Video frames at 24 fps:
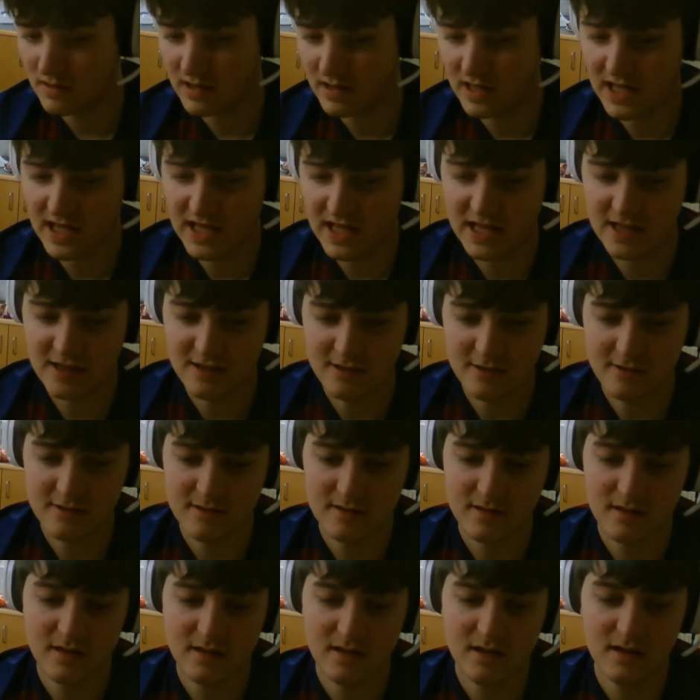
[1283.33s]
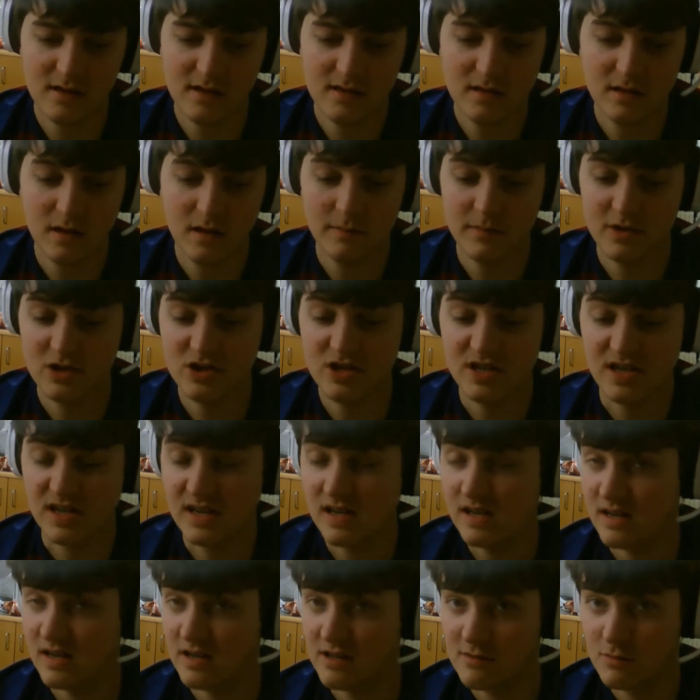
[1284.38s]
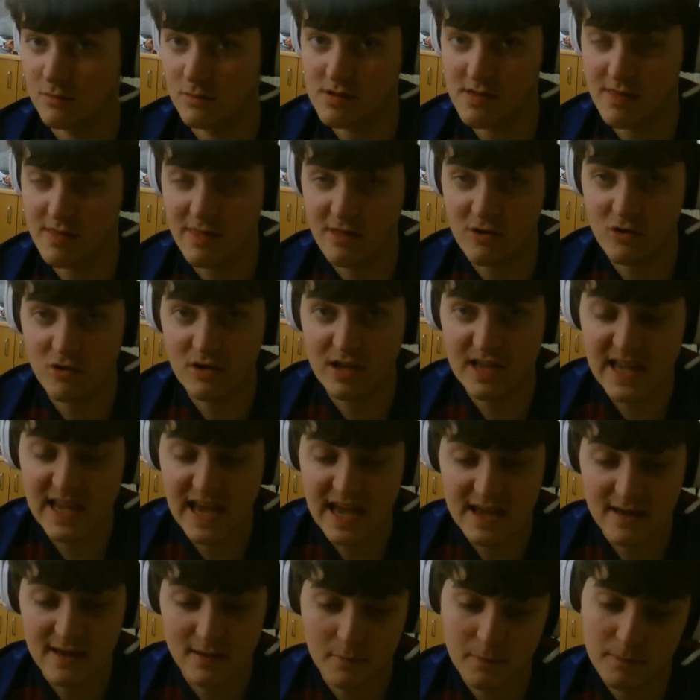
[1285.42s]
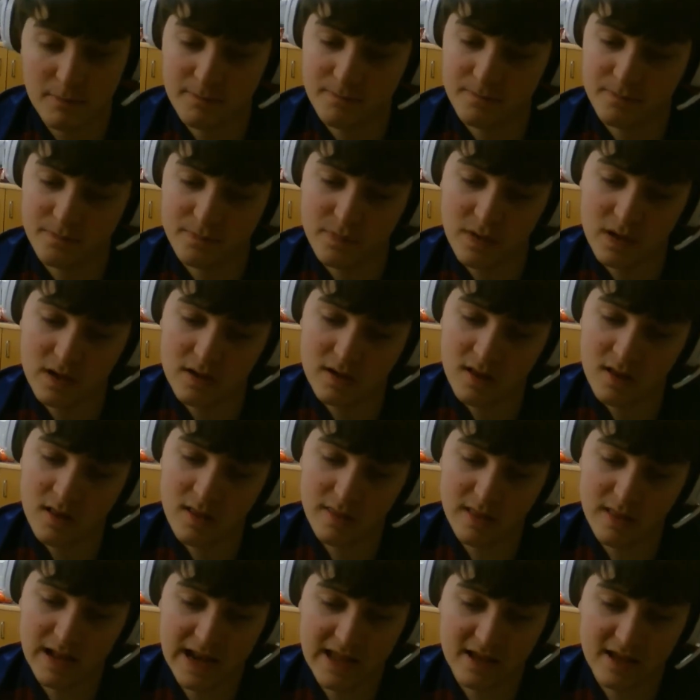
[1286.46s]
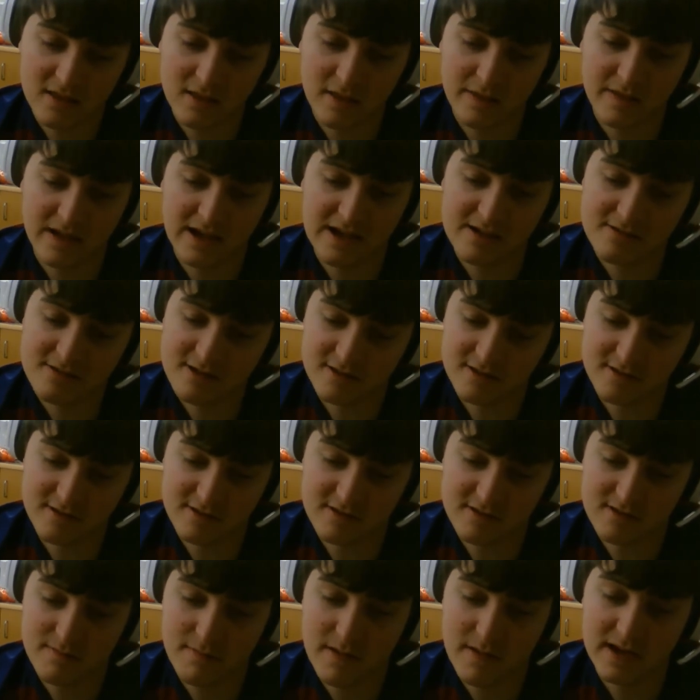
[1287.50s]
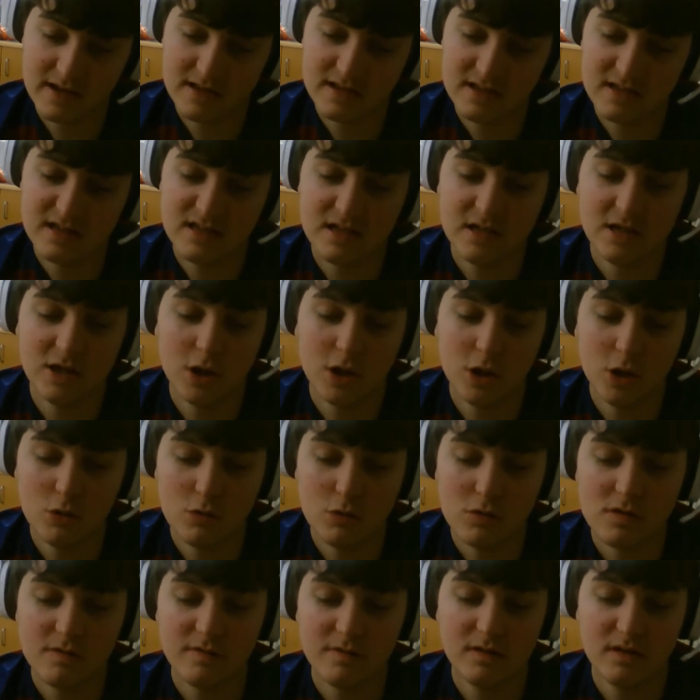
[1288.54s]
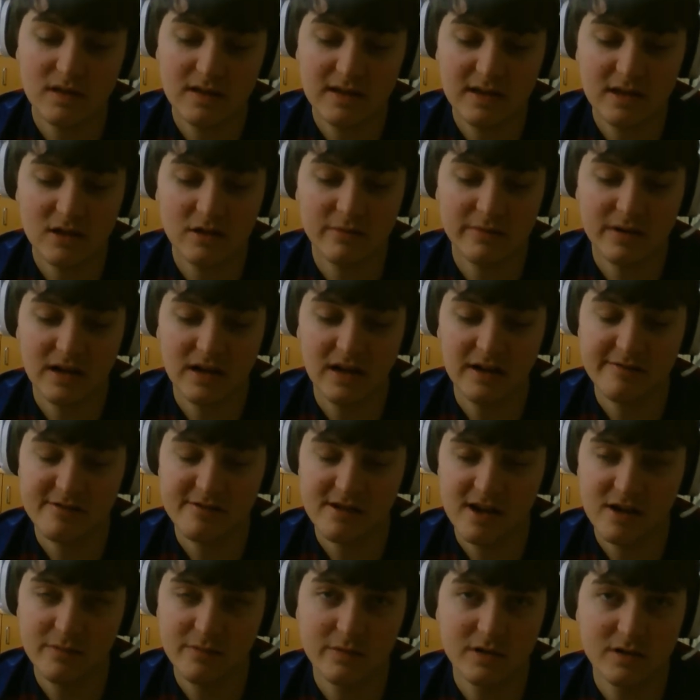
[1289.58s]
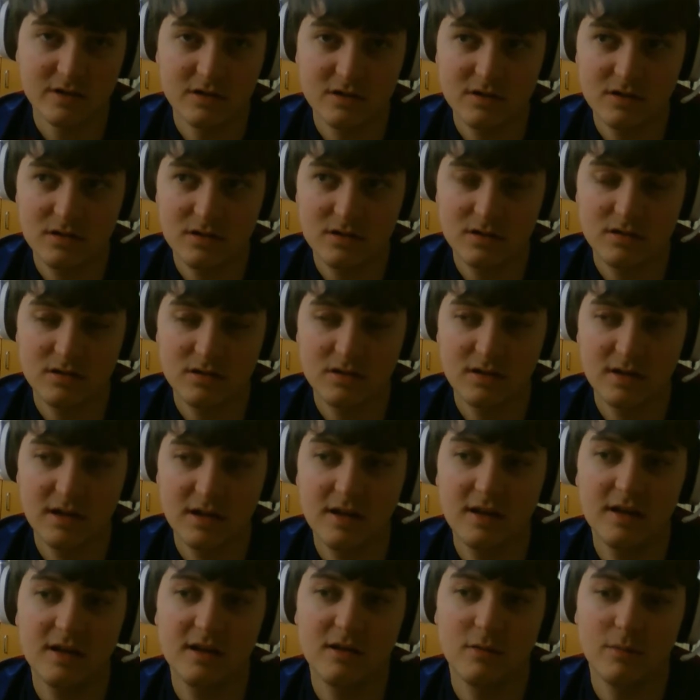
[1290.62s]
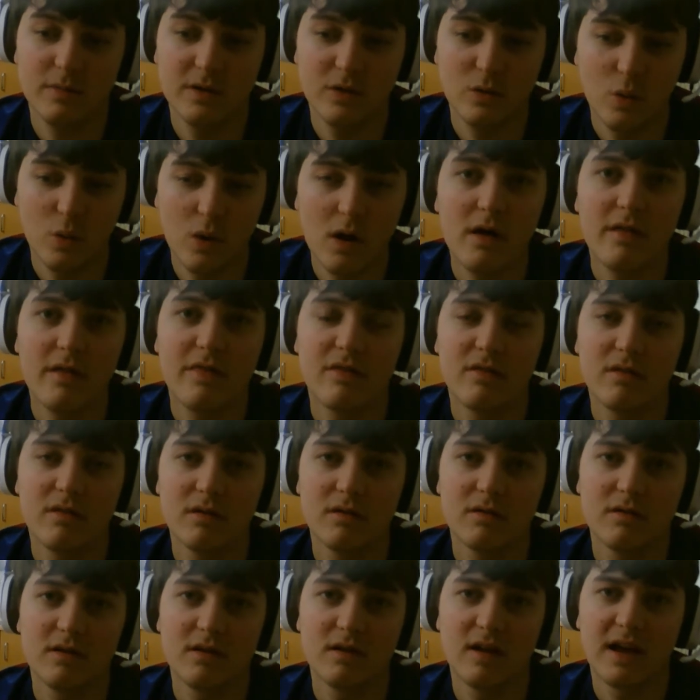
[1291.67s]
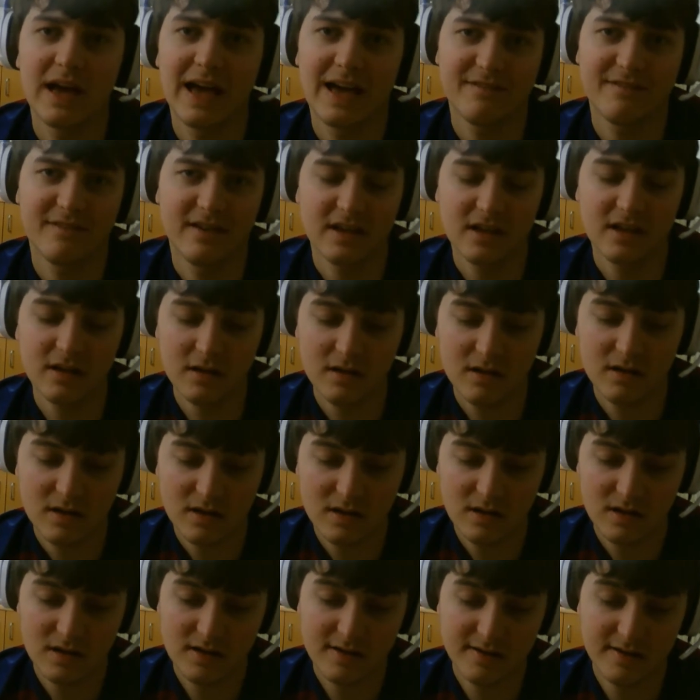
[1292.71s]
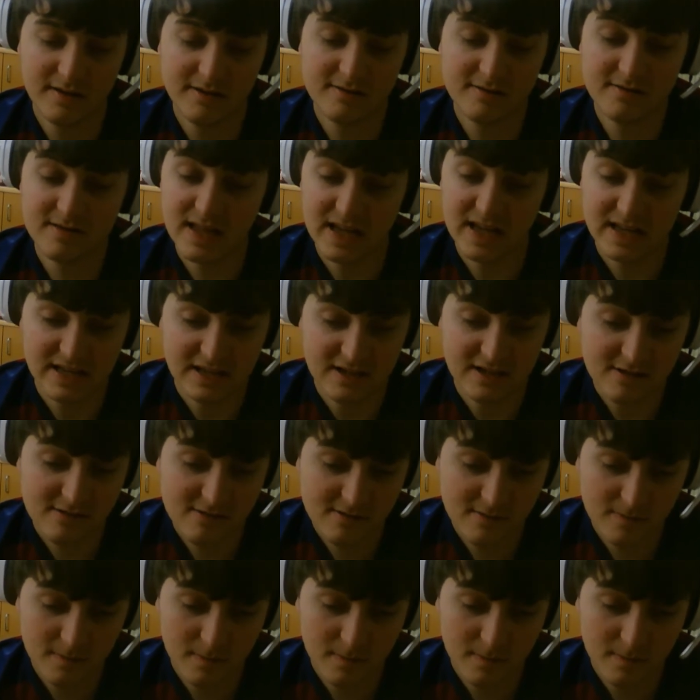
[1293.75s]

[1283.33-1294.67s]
is a machine and it's worth 3k. The length of the asset's expected useful economic life, so how much it'll be worth having, 10 years.